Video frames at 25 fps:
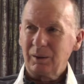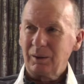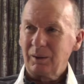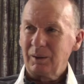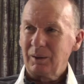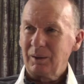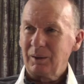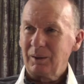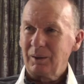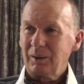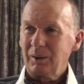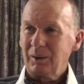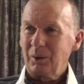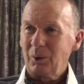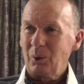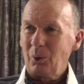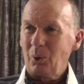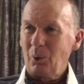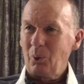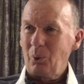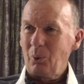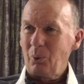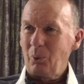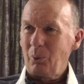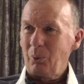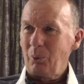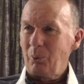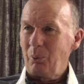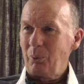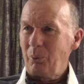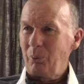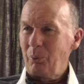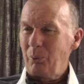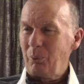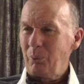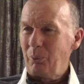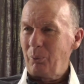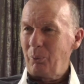uh,
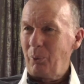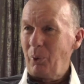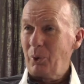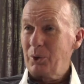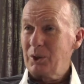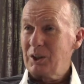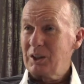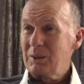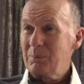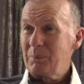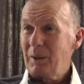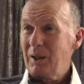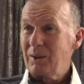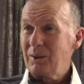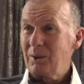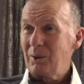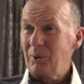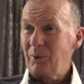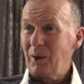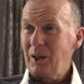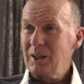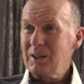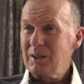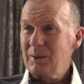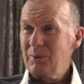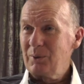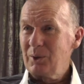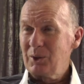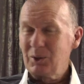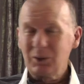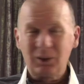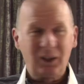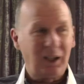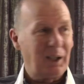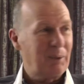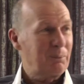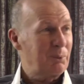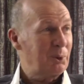what he spent the rest of his
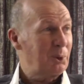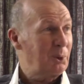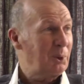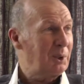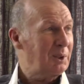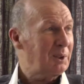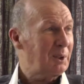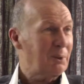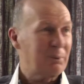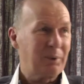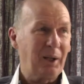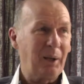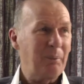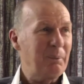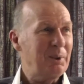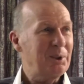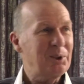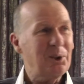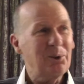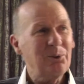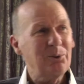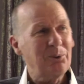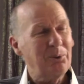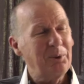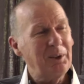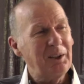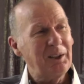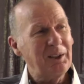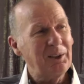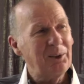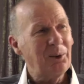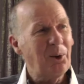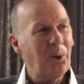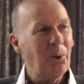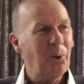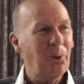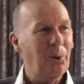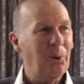time doing, the family didn't really
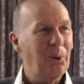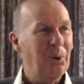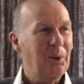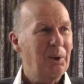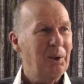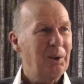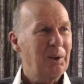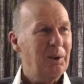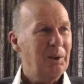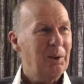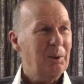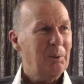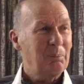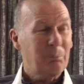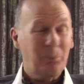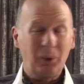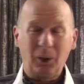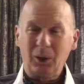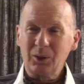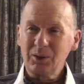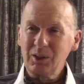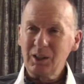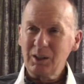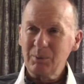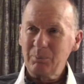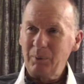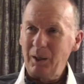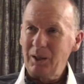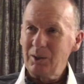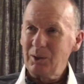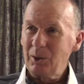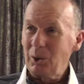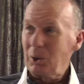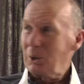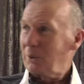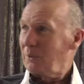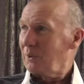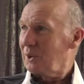know, because he
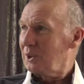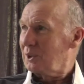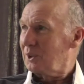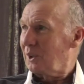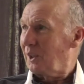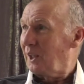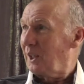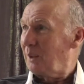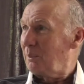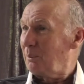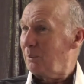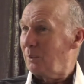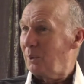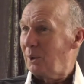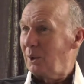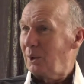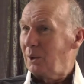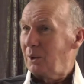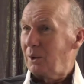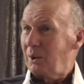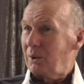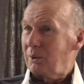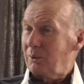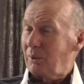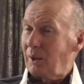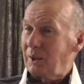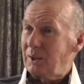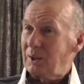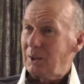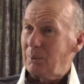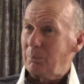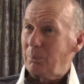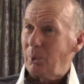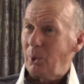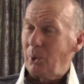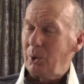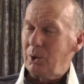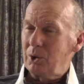spent a lot of his time
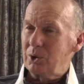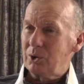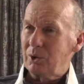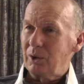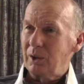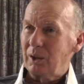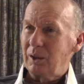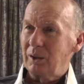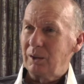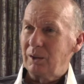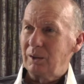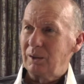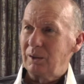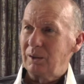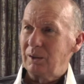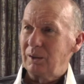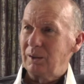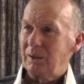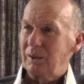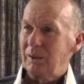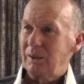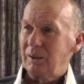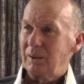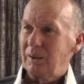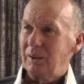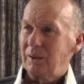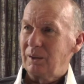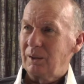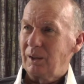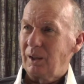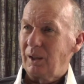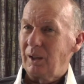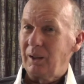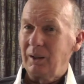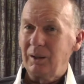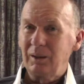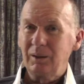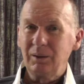writing poetry.
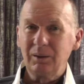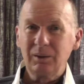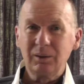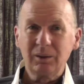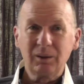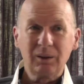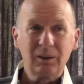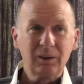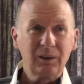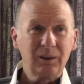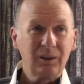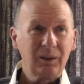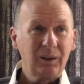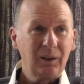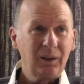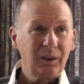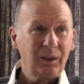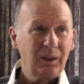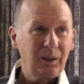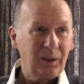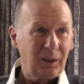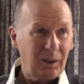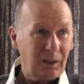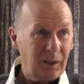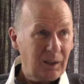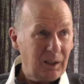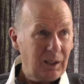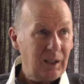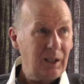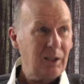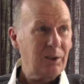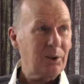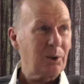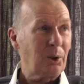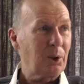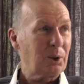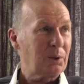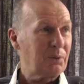And uh,
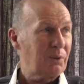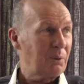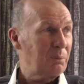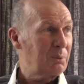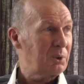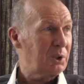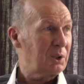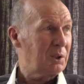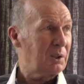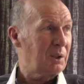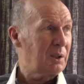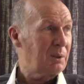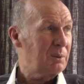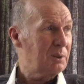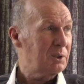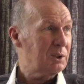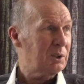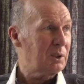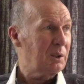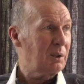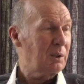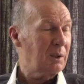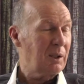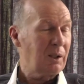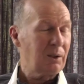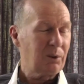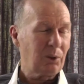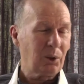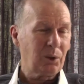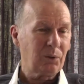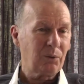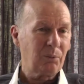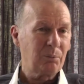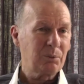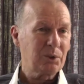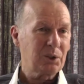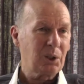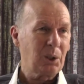he, thought of him he thought
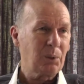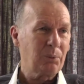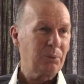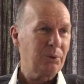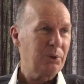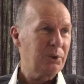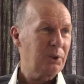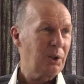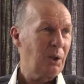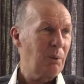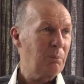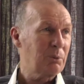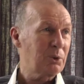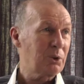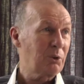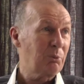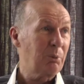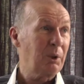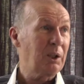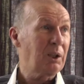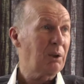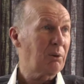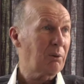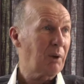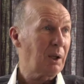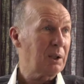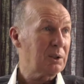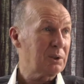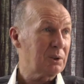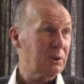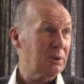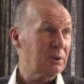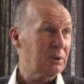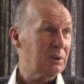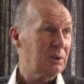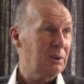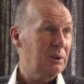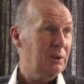of himself in terms of being a
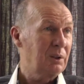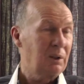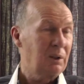writer.